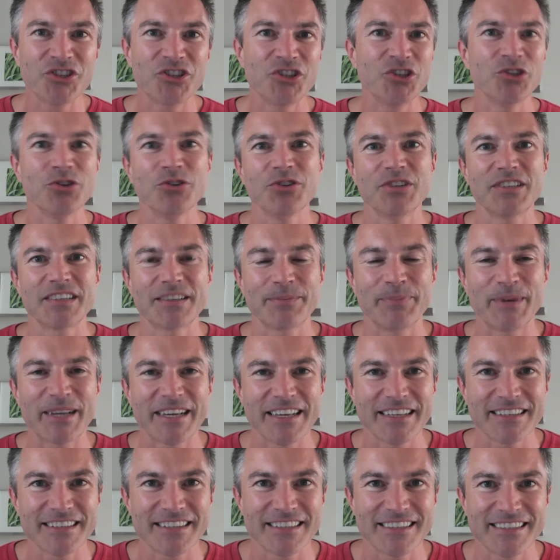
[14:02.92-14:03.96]
juice
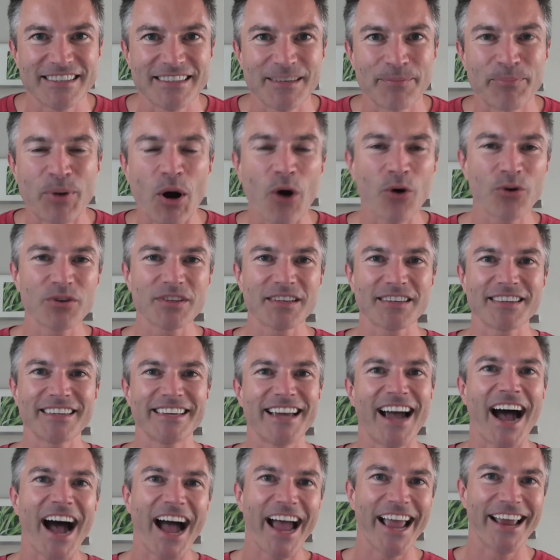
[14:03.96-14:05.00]
because it's supposedly
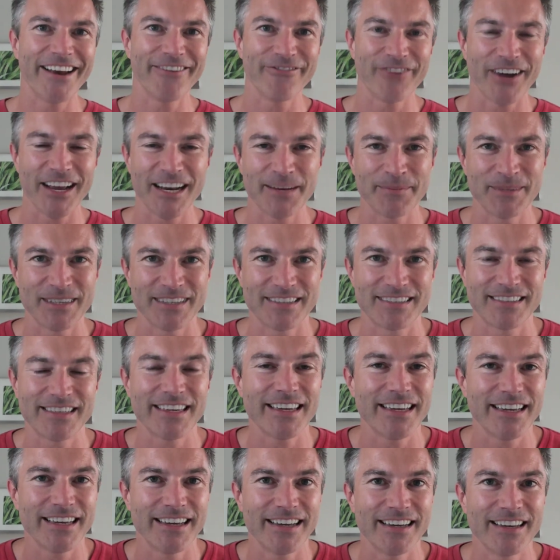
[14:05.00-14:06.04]
high in vitamin
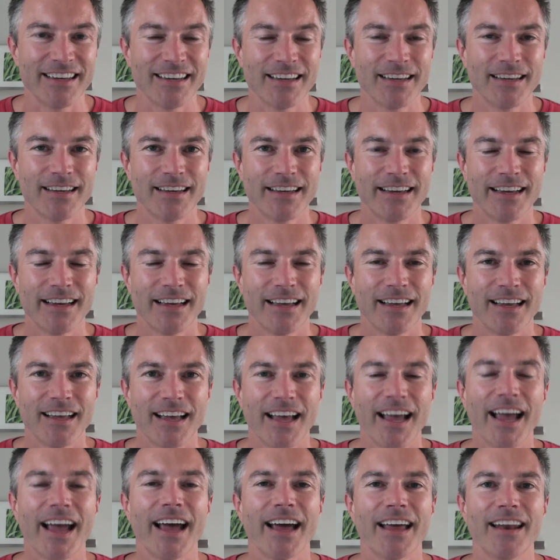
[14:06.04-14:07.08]
C.
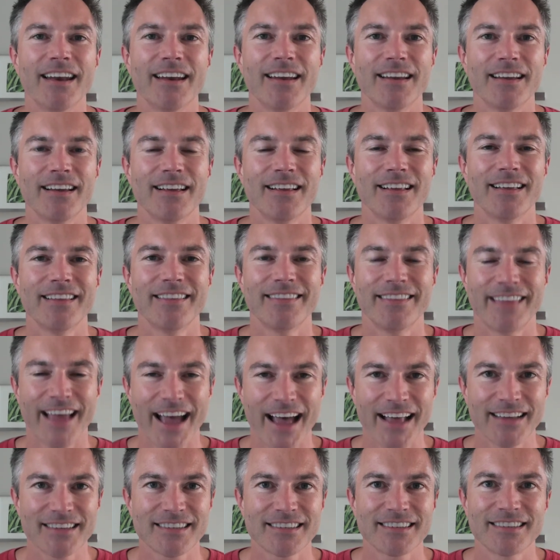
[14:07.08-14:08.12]
And
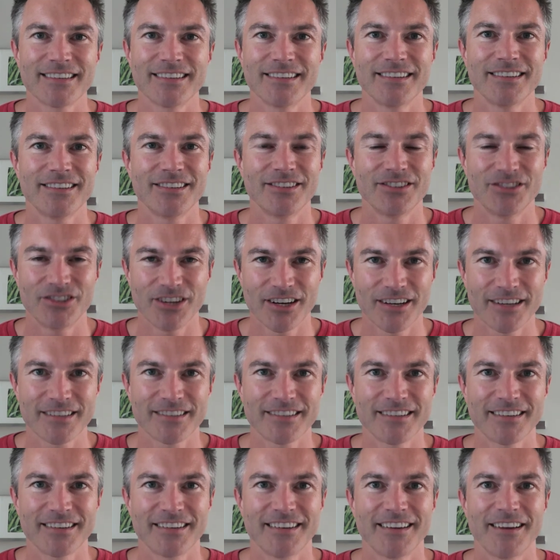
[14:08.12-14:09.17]
that's
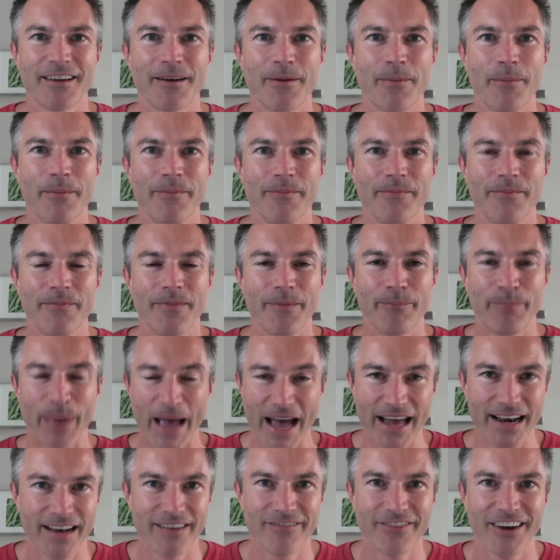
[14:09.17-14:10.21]
just
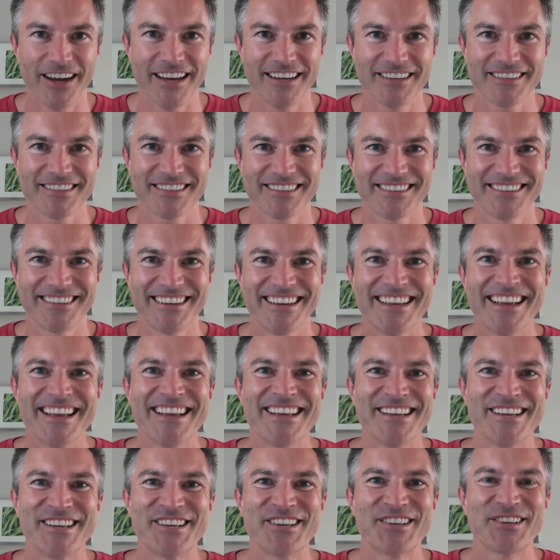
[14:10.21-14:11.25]
bad advice.
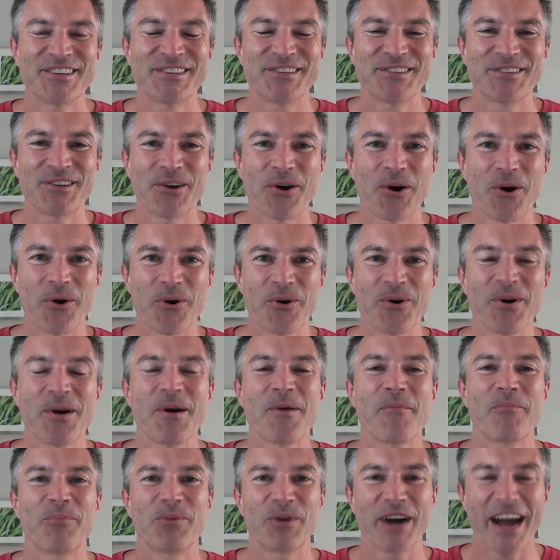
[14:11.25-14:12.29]

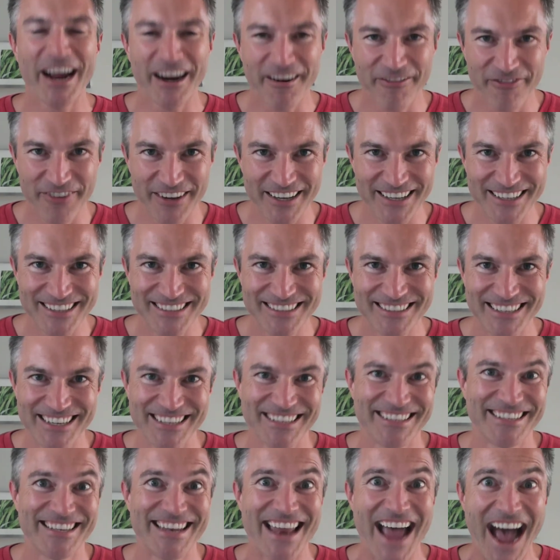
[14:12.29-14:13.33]
So breakfast
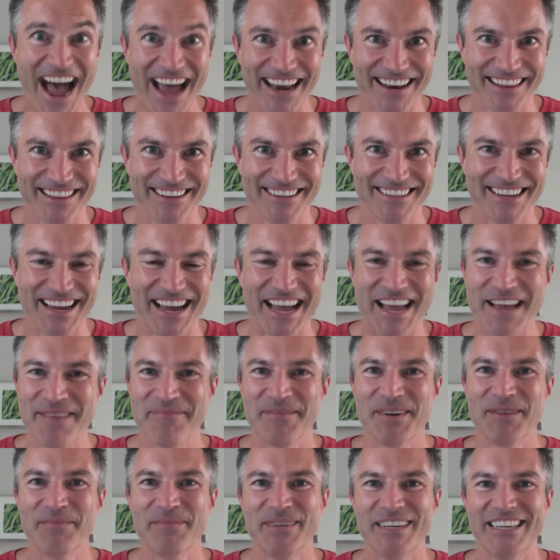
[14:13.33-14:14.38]
is not the
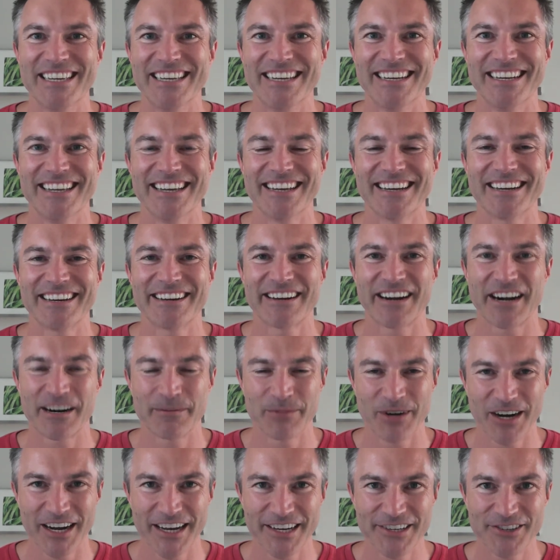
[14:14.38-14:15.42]
time to be eating
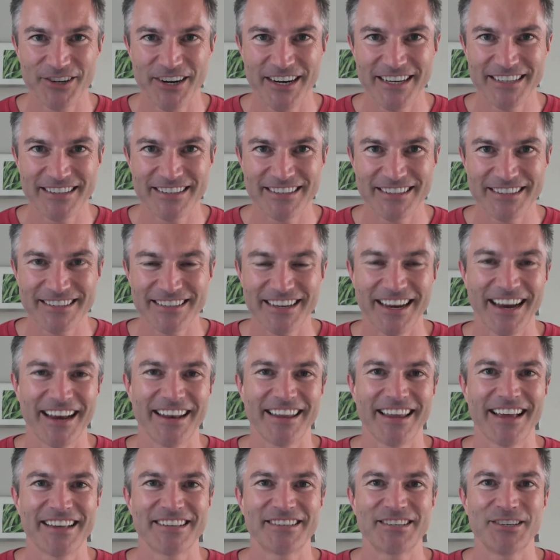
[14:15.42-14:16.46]
carbohydrates
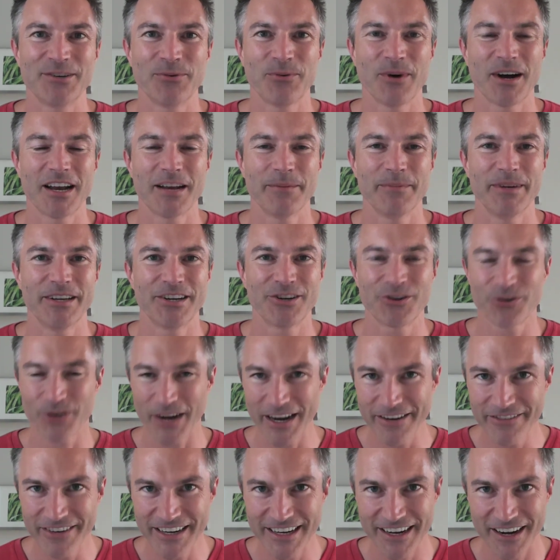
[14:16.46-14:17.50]
unless you want to be
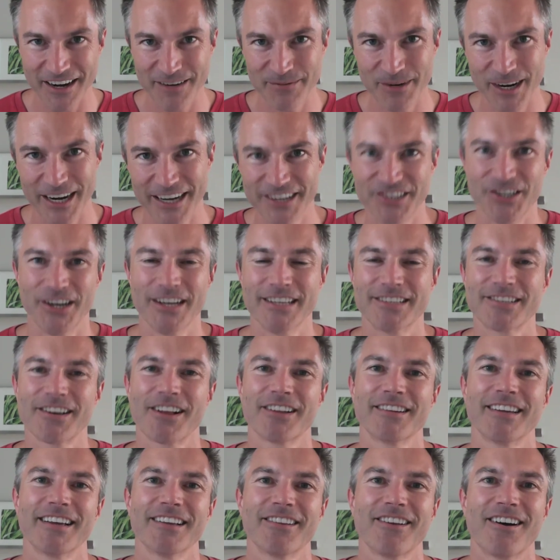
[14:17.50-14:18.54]
craving carbohydrates
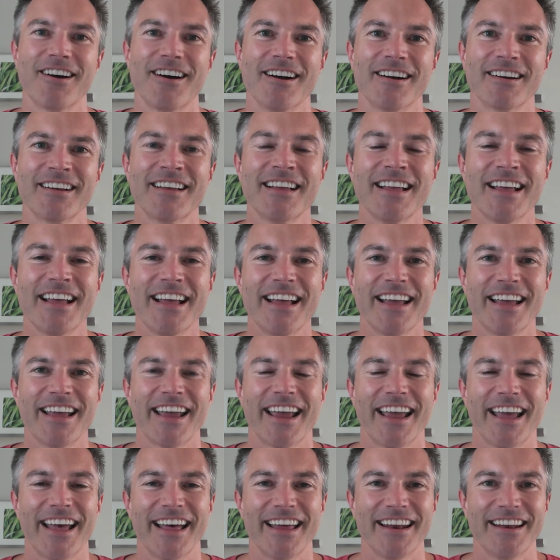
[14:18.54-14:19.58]
all day long
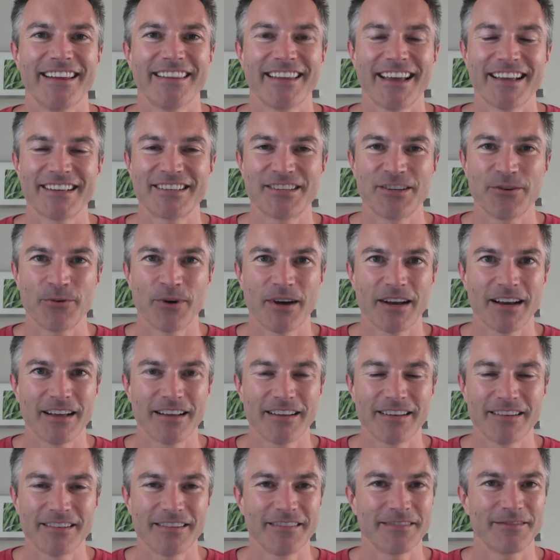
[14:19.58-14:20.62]
and unless you want
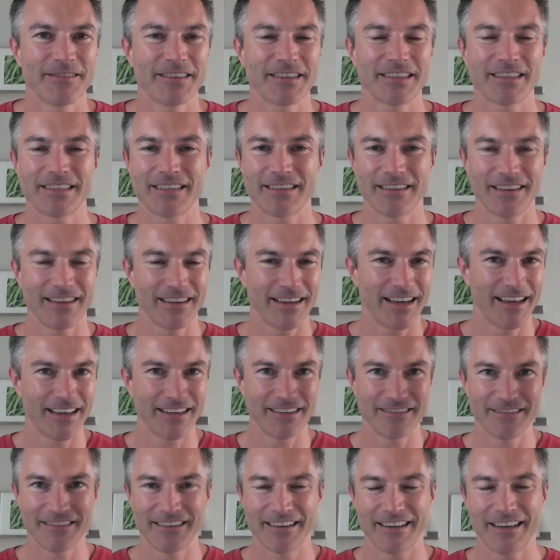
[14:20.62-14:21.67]
to
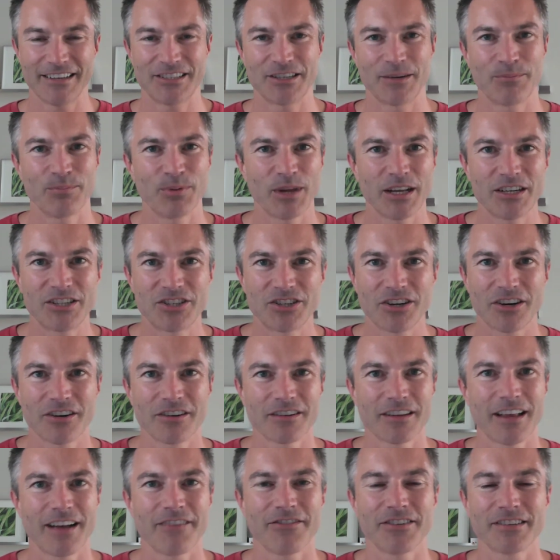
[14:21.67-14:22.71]
get your blood sugar
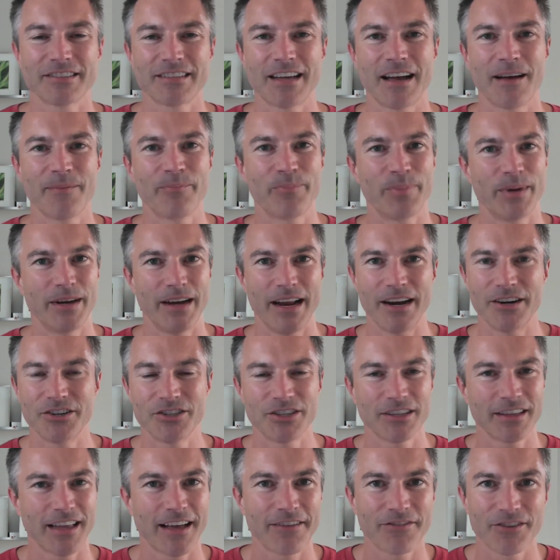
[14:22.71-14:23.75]
levels up and
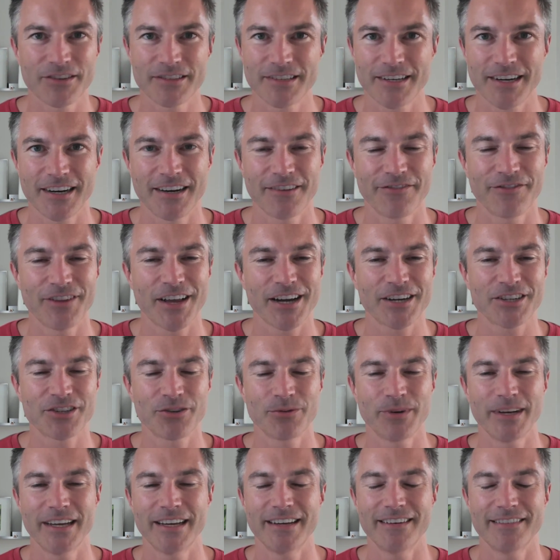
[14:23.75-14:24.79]
energy levels are going to
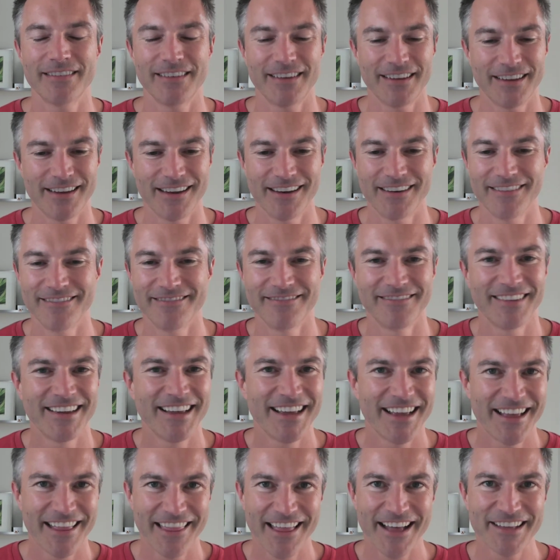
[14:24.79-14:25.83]
fluctuate. And
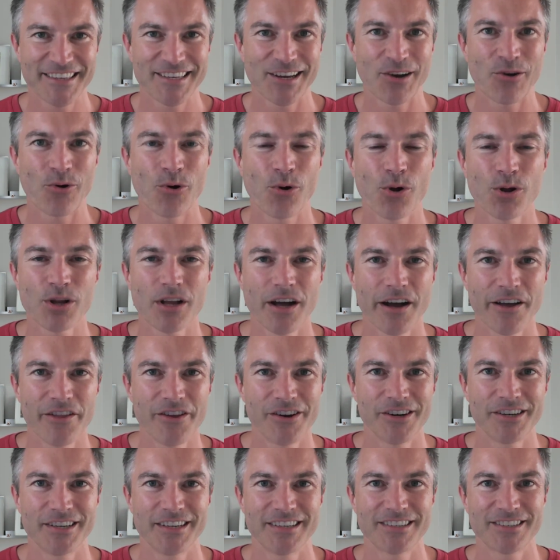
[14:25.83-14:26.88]
that's a whole
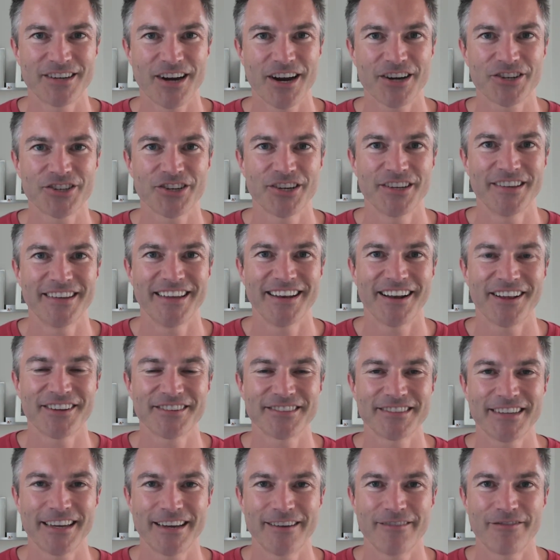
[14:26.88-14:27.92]
other discussion that I'll
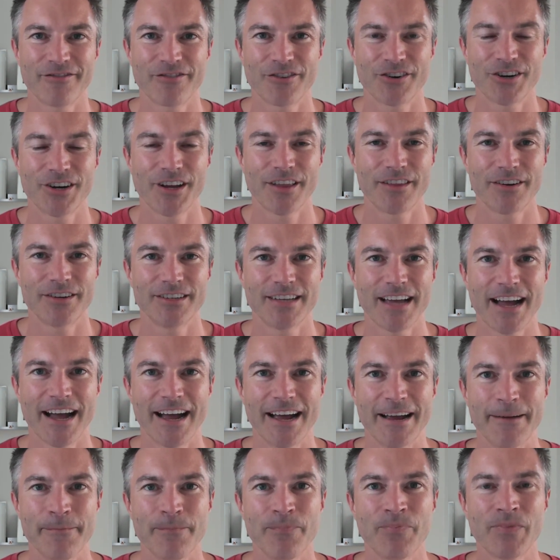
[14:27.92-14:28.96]
save for another
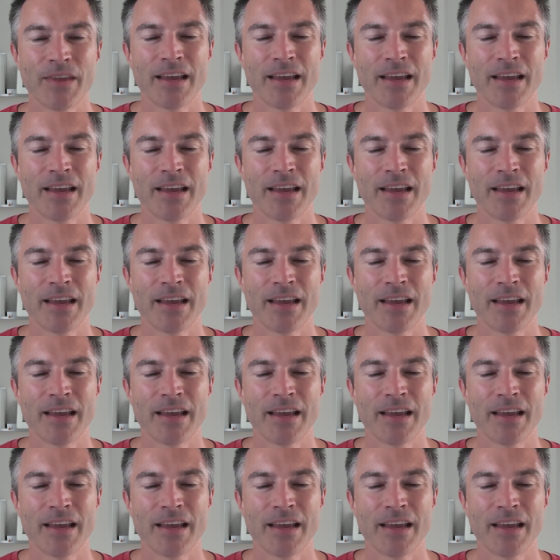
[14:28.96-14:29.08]
time.